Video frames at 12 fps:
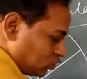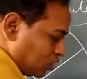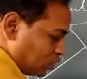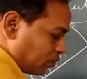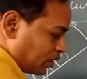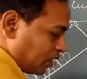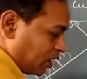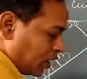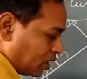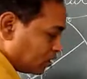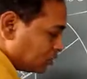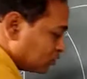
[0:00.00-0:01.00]
square by
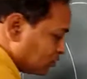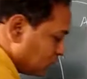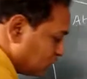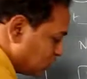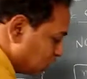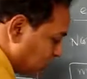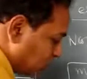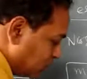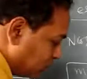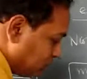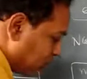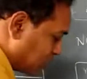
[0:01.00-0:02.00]
r, which is
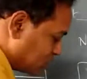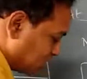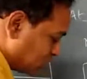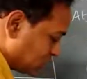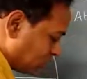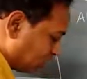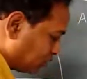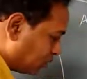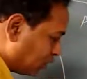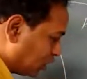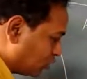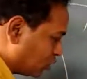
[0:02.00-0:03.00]
nothing but
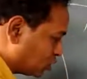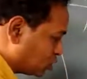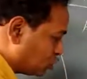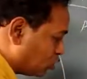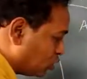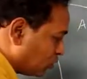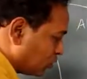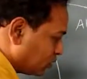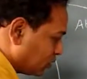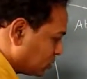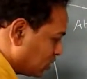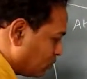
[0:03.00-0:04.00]
equals to
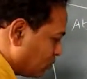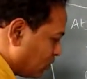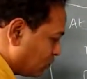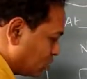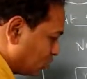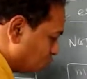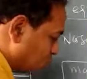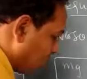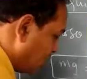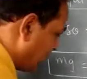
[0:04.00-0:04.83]
the sum of these two, that